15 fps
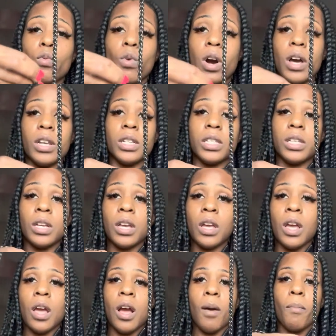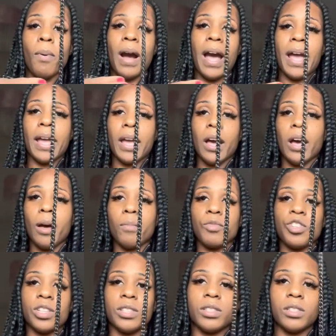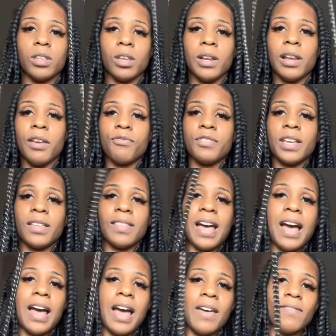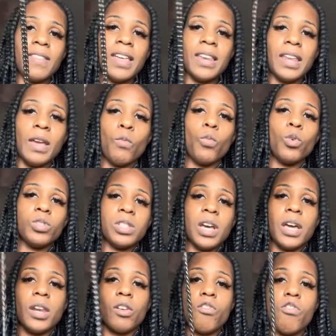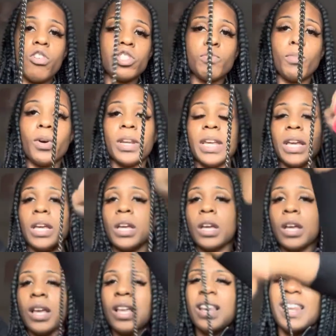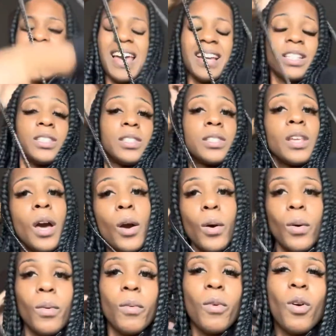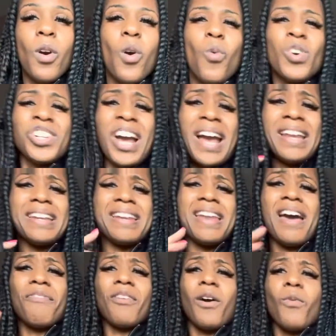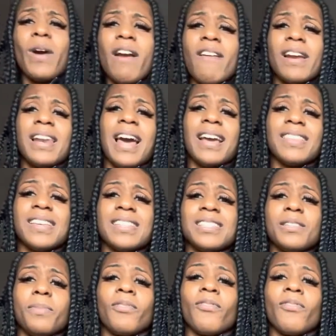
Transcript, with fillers: want by um just lifting that and then it will turn crossbody like so which i never wear it like this to be